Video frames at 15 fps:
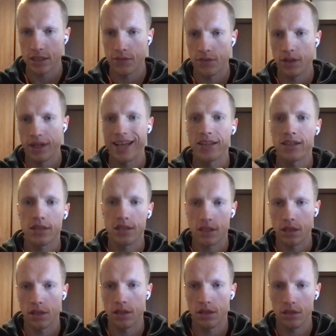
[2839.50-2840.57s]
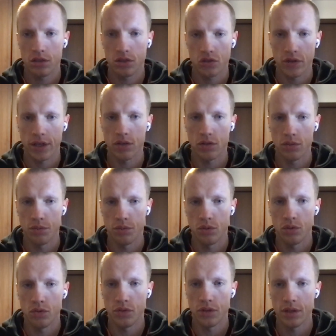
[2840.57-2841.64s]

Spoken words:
level and still trying to improve.